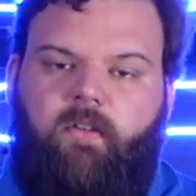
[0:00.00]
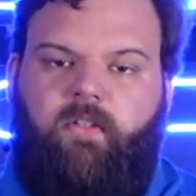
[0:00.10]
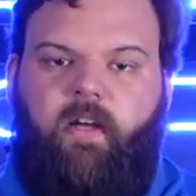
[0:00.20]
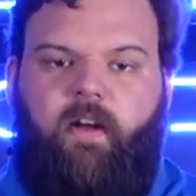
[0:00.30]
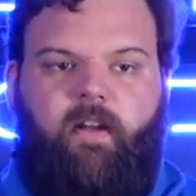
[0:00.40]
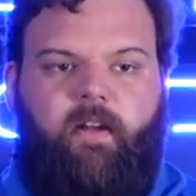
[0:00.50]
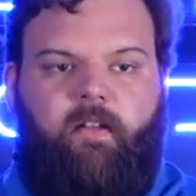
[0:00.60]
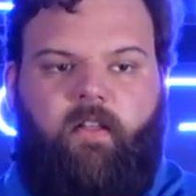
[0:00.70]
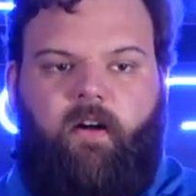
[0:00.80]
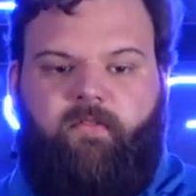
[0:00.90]
just got it in here
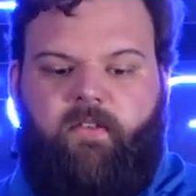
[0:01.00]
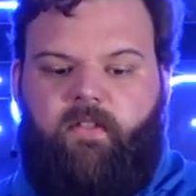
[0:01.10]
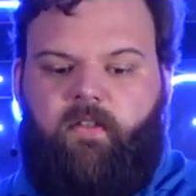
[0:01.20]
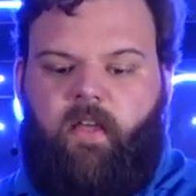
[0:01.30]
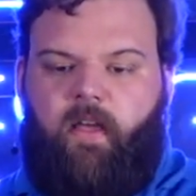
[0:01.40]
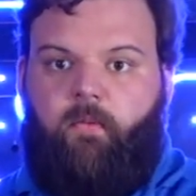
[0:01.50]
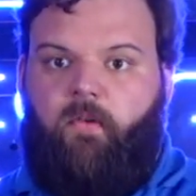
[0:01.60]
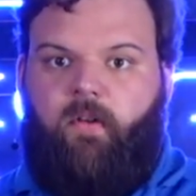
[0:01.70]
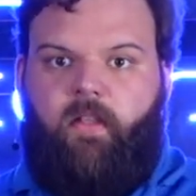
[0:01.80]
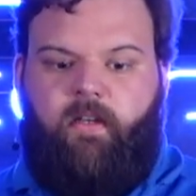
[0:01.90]
at the office, and
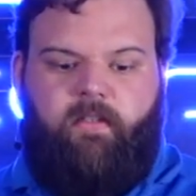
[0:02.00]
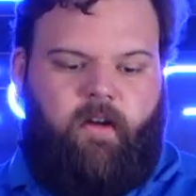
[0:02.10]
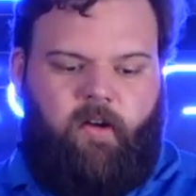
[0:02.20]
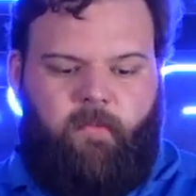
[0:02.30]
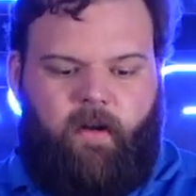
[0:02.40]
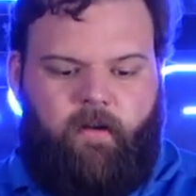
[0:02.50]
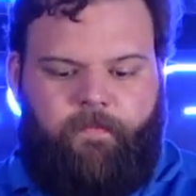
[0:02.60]
we're really excited about it.